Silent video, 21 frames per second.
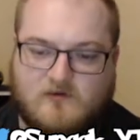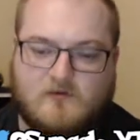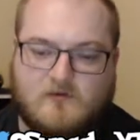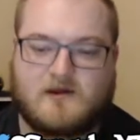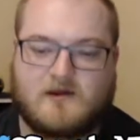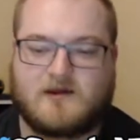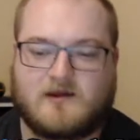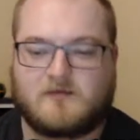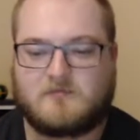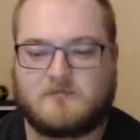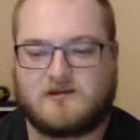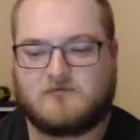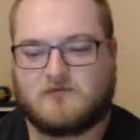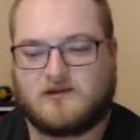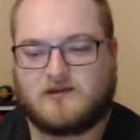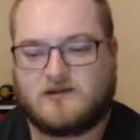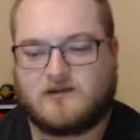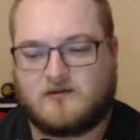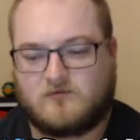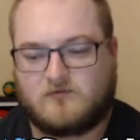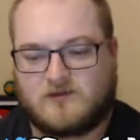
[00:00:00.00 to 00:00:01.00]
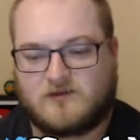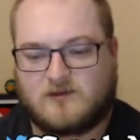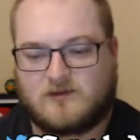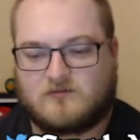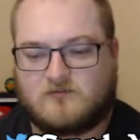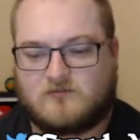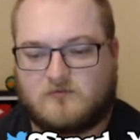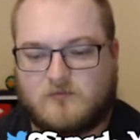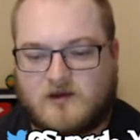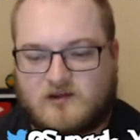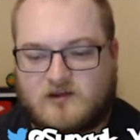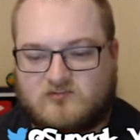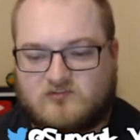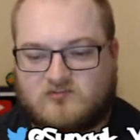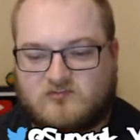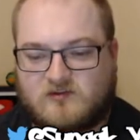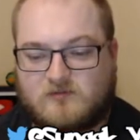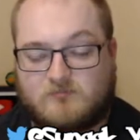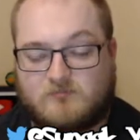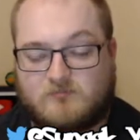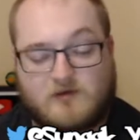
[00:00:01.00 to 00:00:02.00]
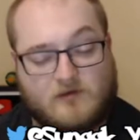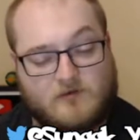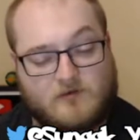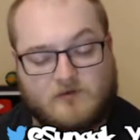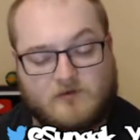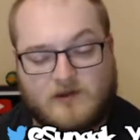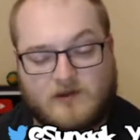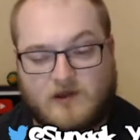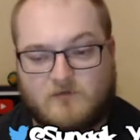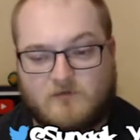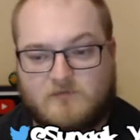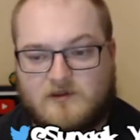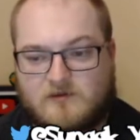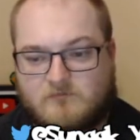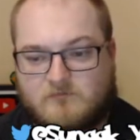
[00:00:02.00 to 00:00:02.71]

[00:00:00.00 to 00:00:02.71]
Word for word: I'm not going to be really using it too much. It probably would help me,